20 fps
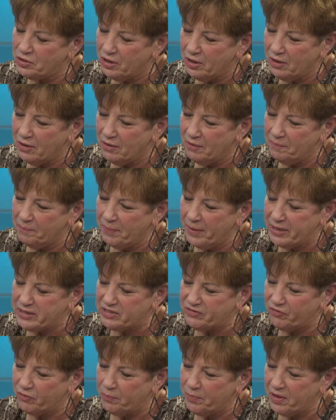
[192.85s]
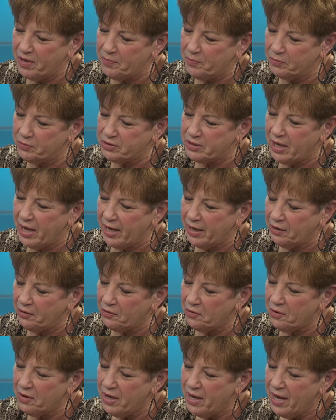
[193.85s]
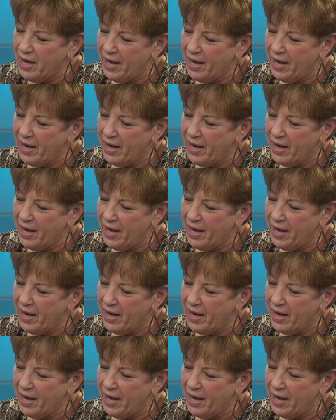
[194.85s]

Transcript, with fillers: uh, Pets Fur People Tyler,